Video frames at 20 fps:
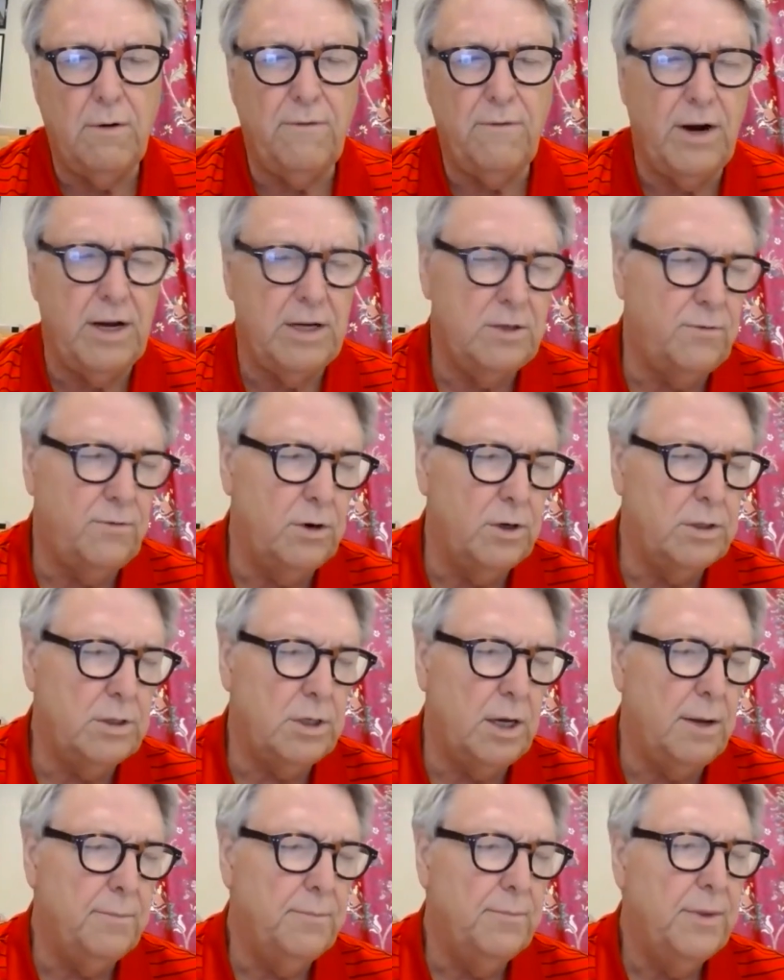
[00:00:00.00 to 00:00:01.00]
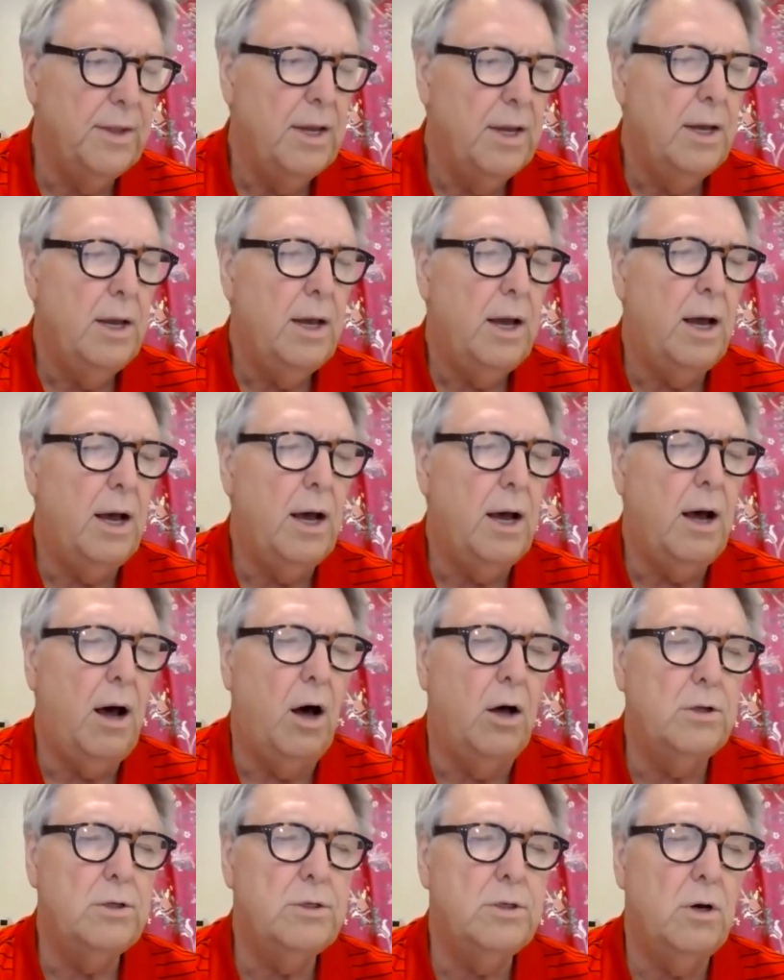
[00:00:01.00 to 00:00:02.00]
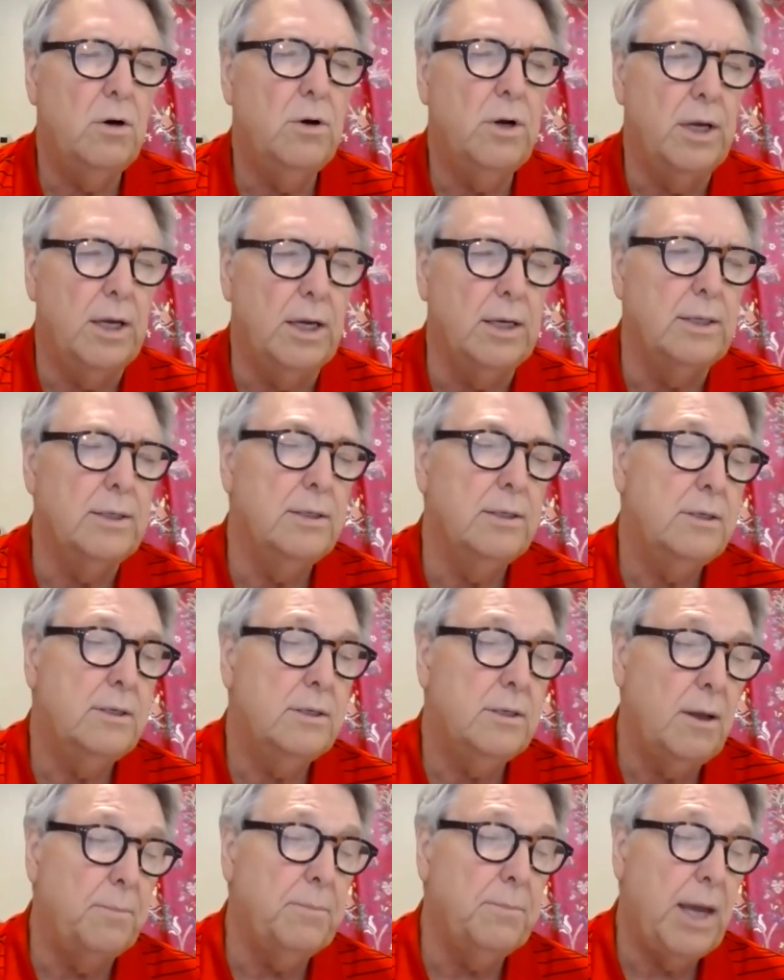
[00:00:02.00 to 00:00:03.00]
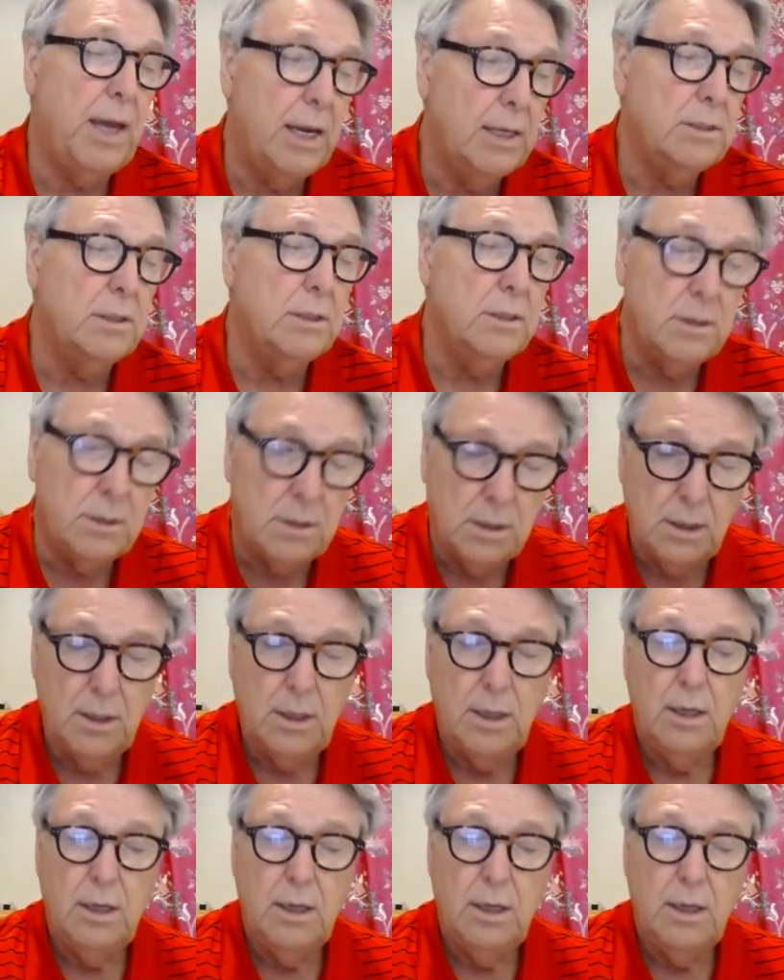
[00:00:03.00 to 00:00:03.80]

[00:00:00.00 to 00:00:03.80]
vice versa. Also, in some cases,